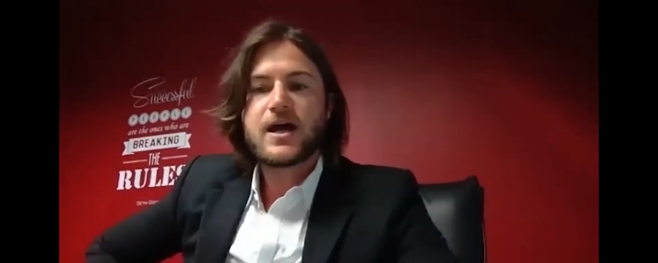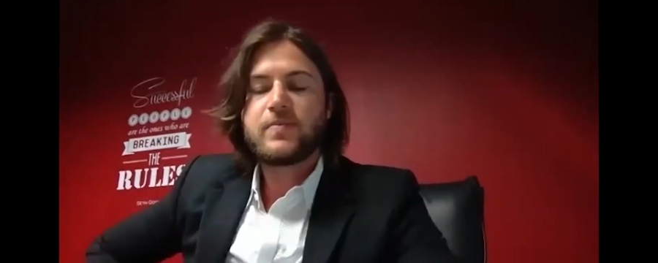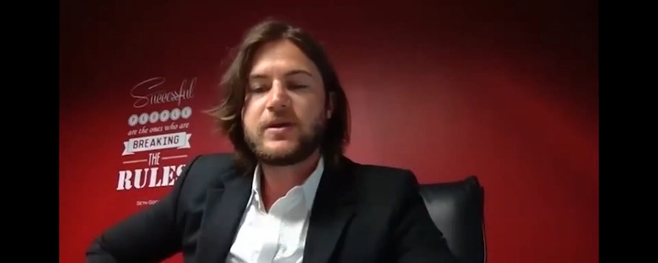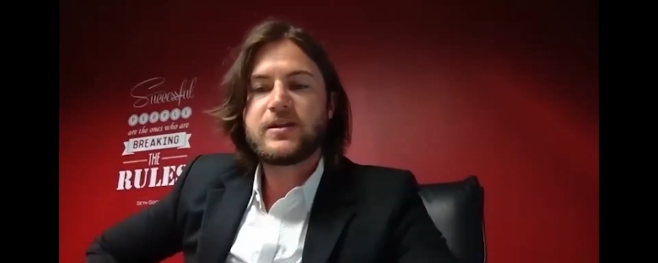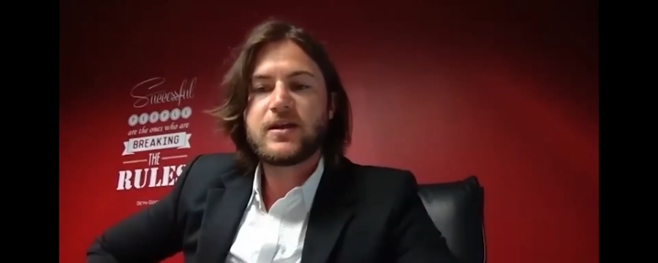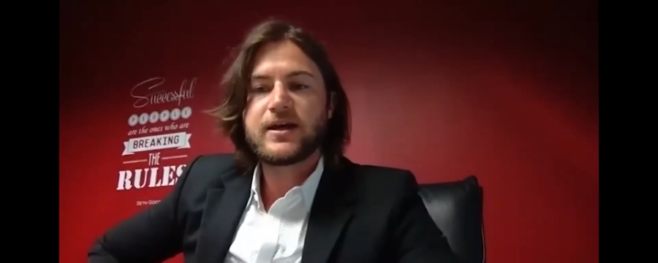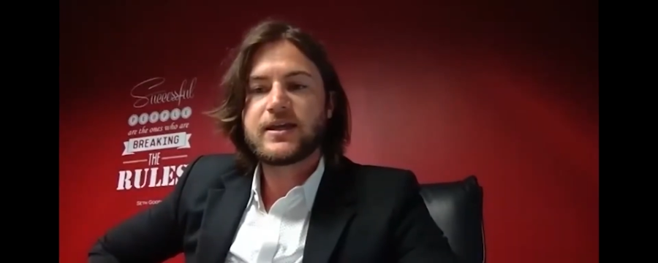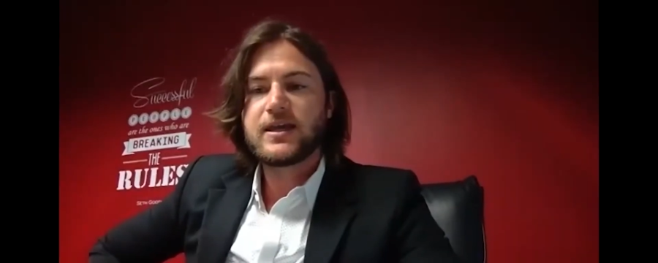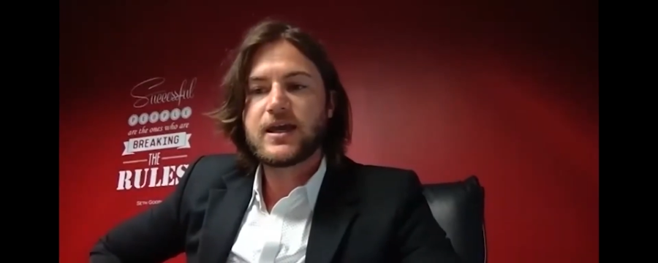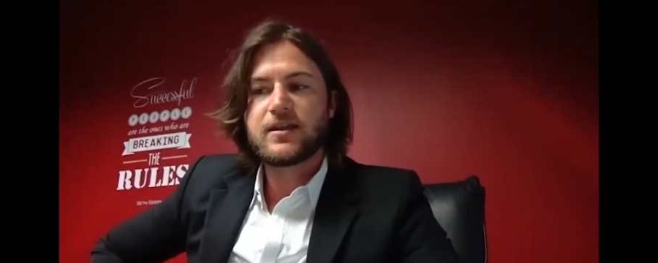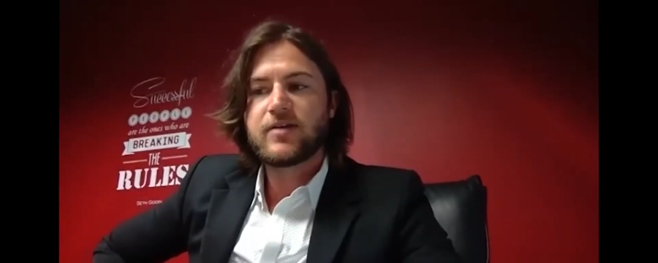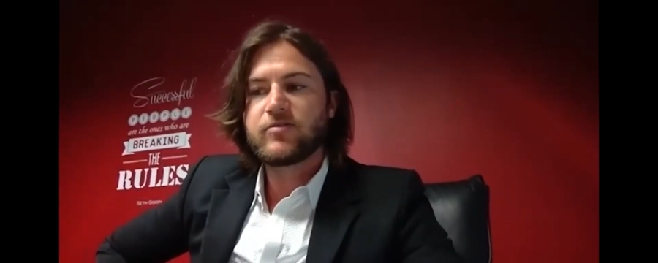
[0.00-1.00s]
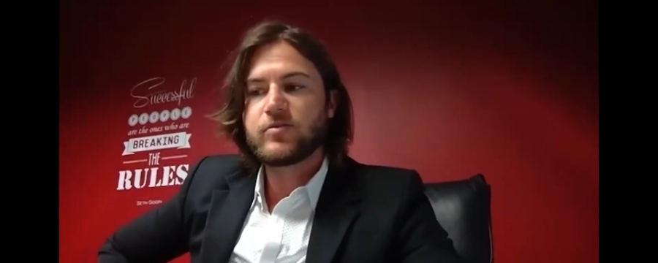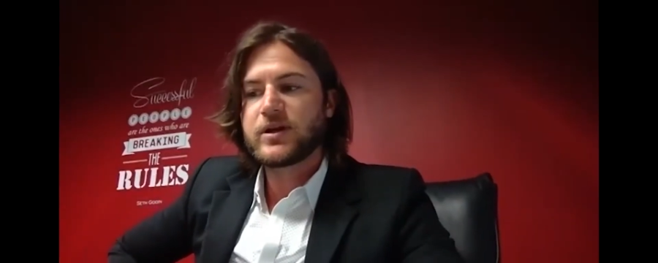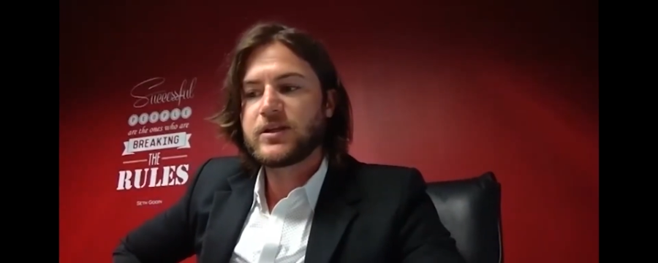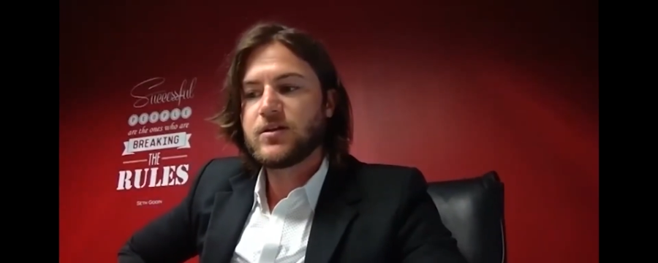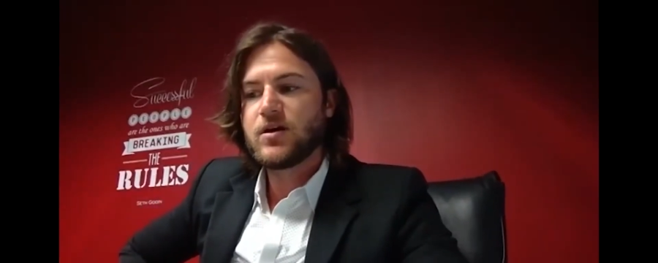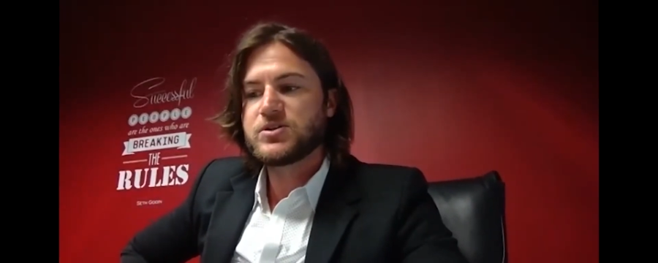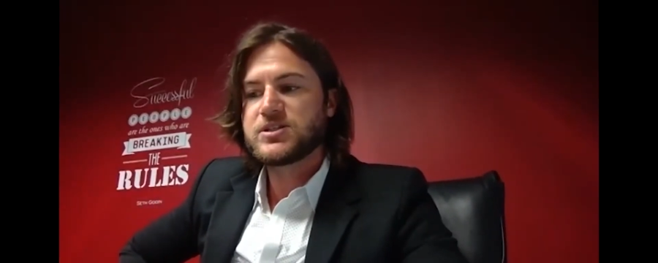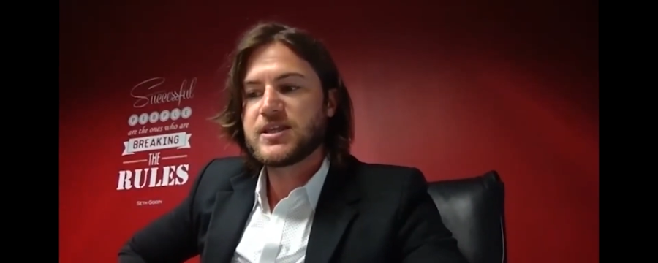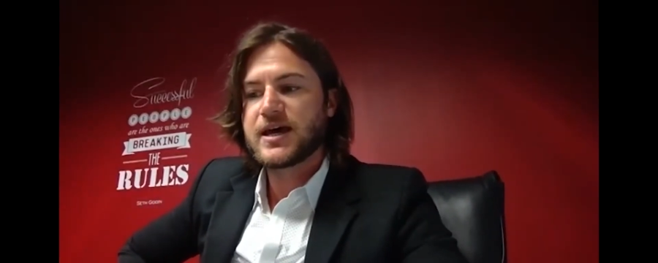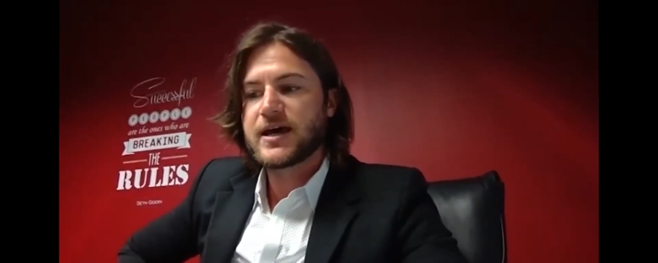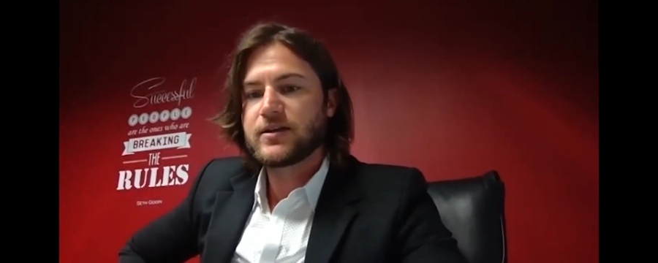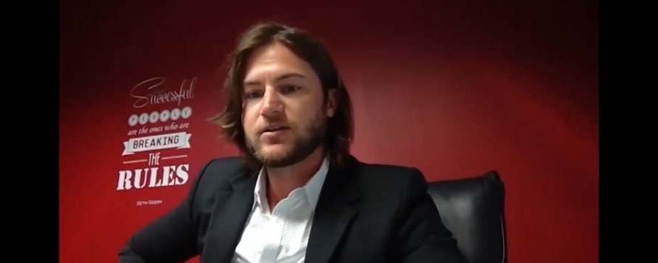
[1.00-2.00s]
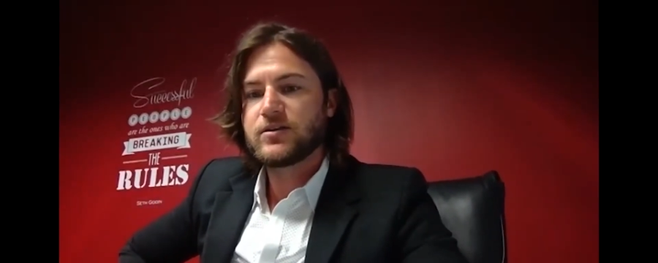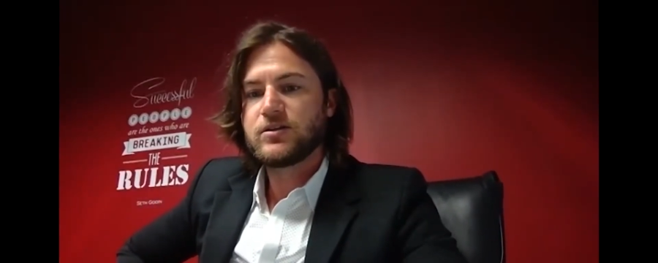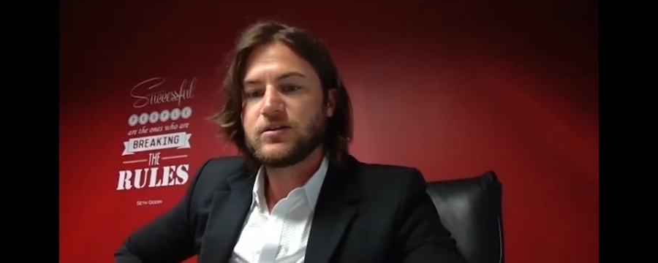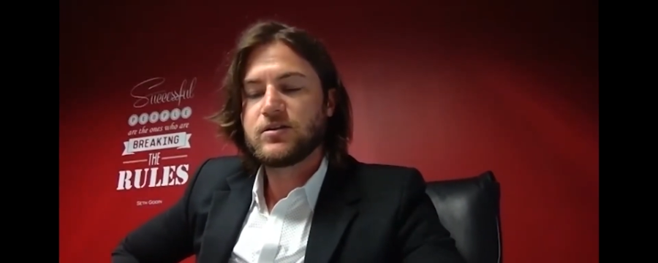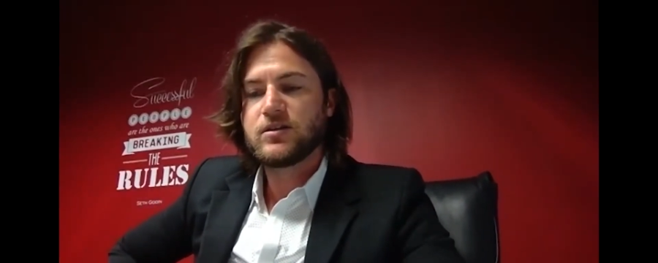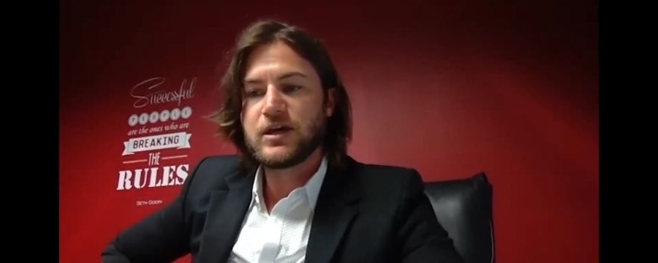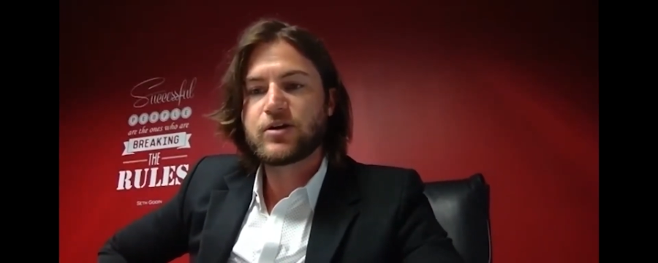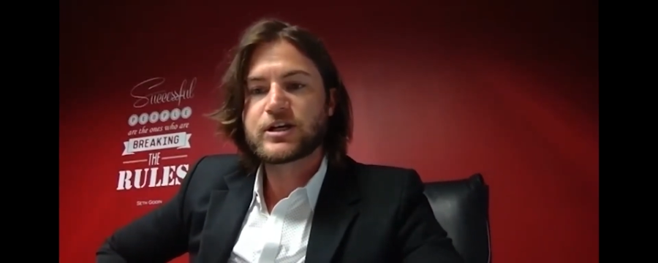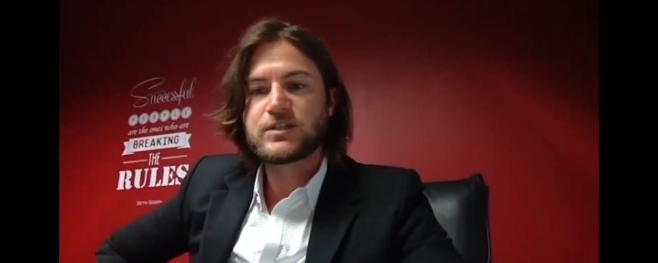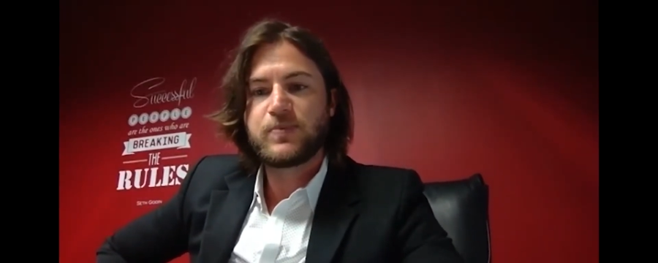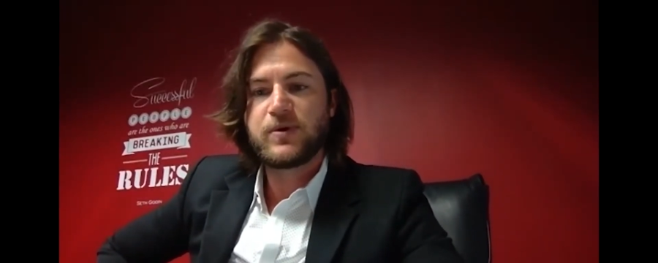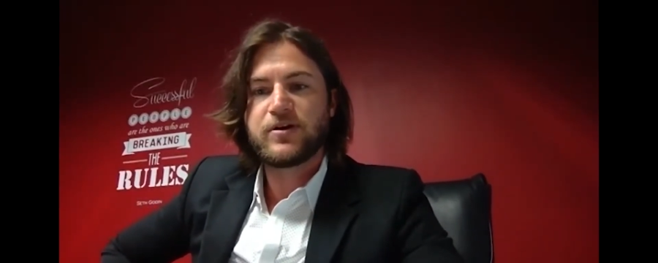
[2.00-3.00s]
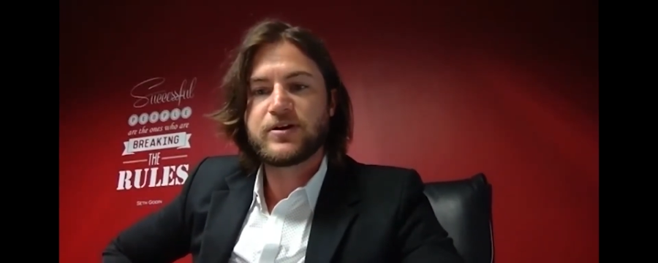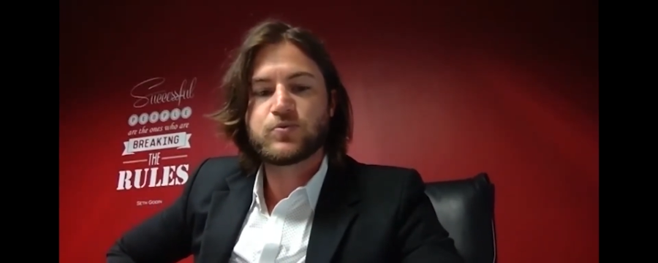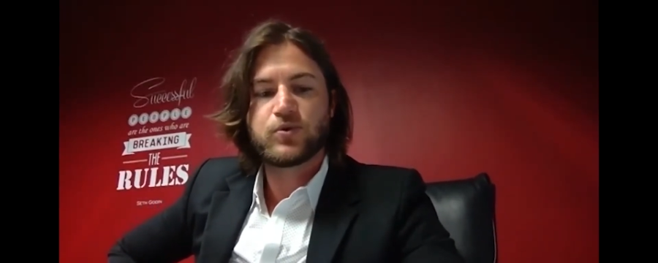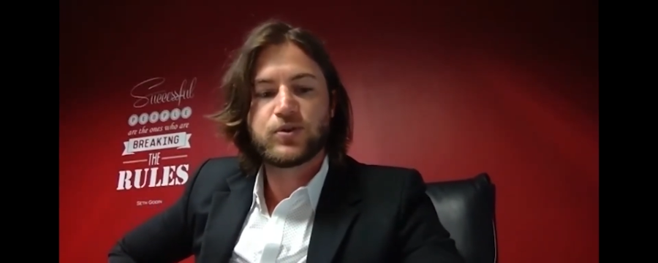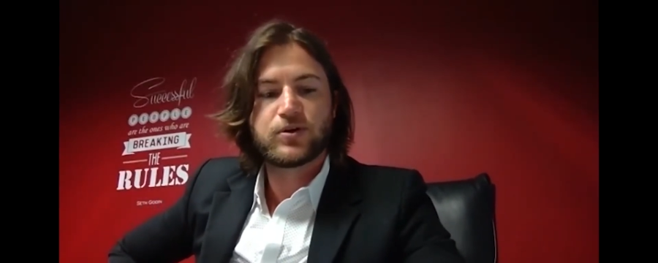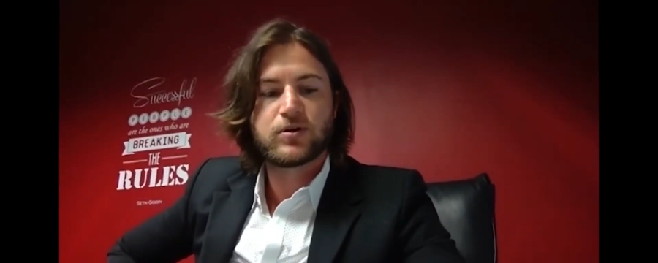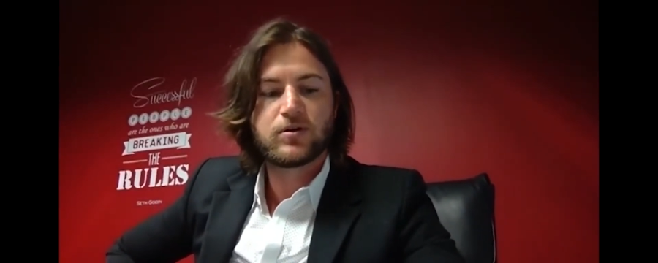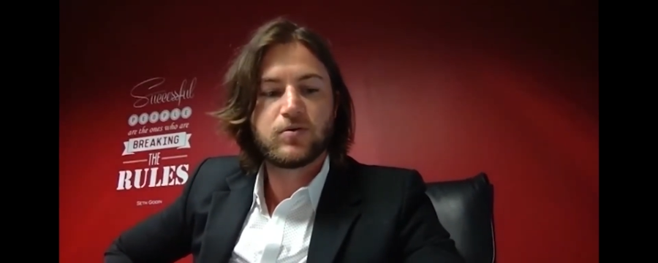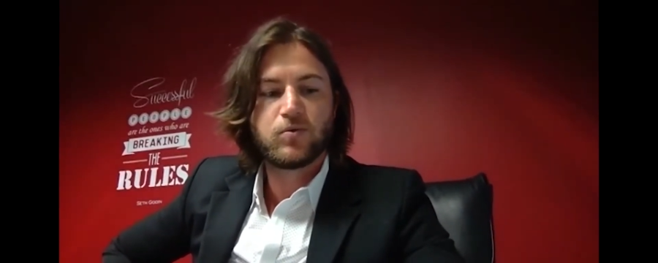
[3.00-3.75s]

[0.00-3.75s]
I mean, again, everybody knows that their experience with their